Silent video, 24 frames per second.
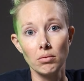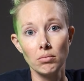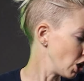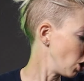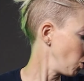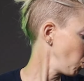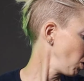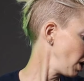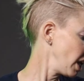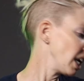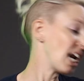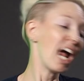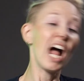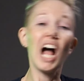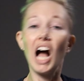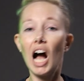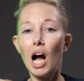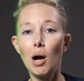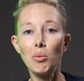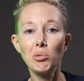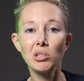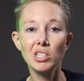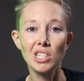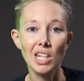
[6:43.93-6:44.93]
You know what?
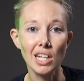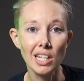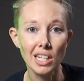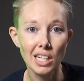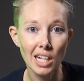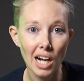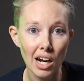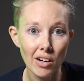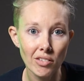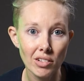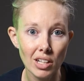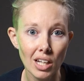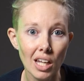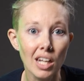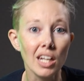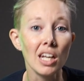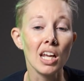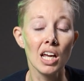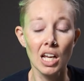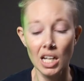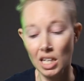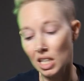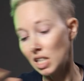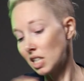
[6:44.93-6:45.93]
I'm gonna take it out again
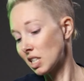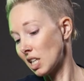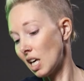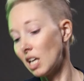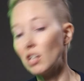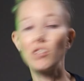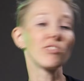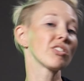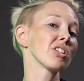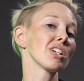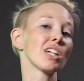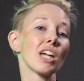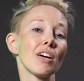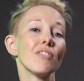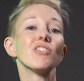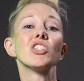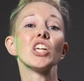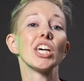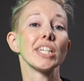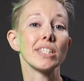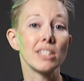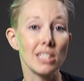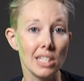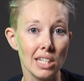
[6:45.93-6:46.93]
because I don't think I've
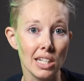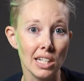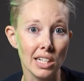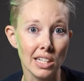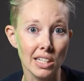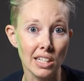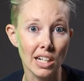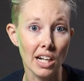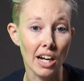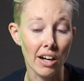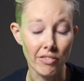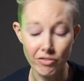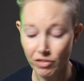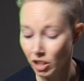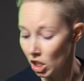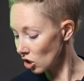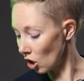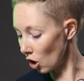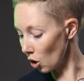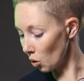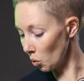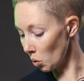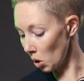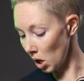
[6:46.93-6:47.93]
tested it enough.
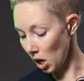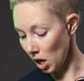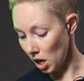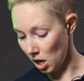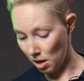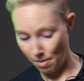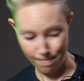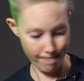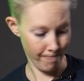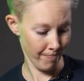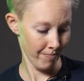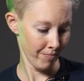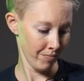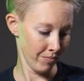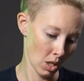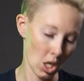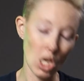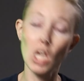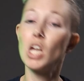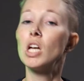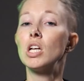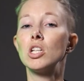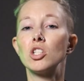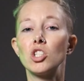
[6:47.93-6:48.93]
So,
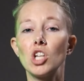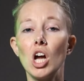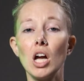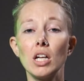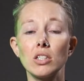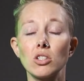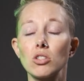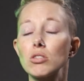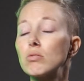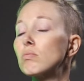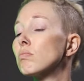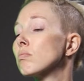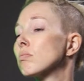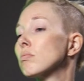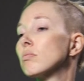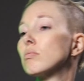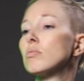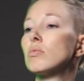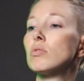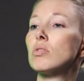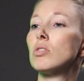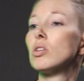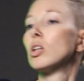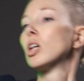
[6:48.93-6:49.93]
Josh,
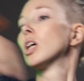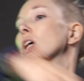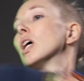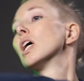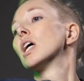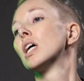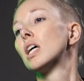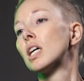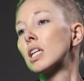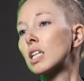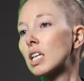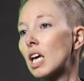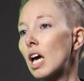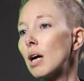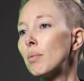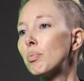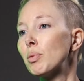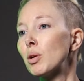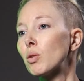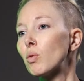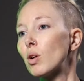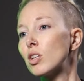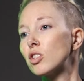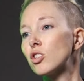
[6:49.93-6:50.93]

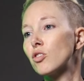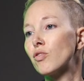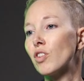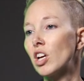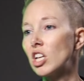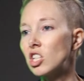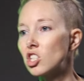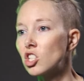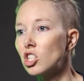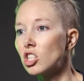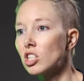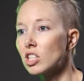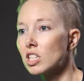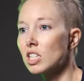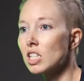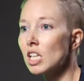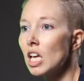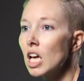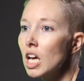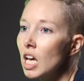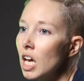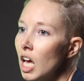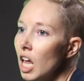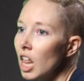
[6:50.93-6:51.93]
camping reservations.
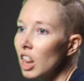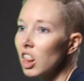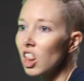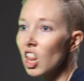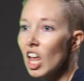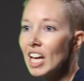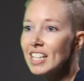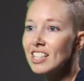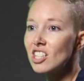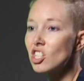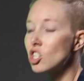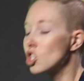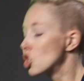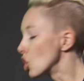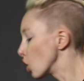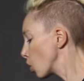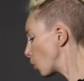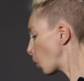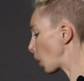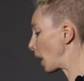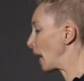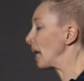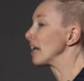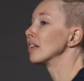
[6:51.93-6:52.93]
Let's
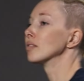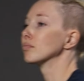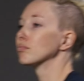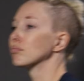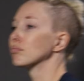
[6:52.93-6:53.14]
do it.